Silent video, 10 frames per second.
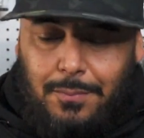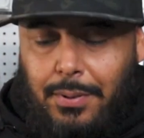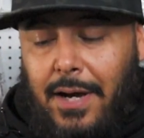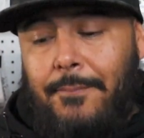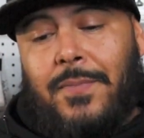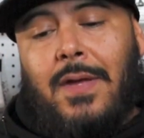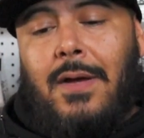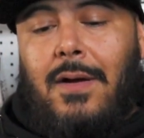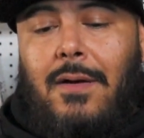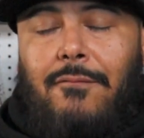But
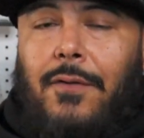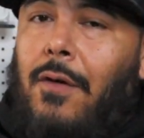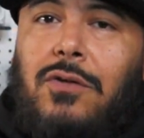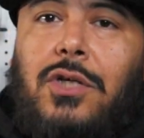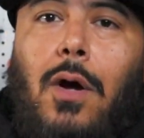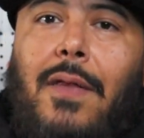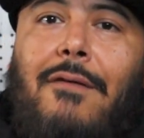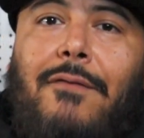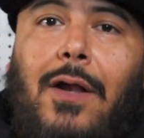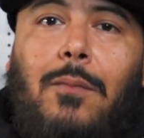for those of y'all that
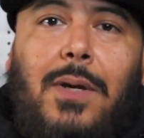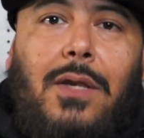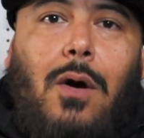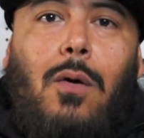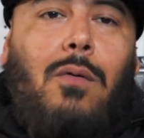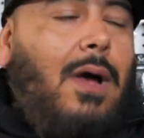follow me know,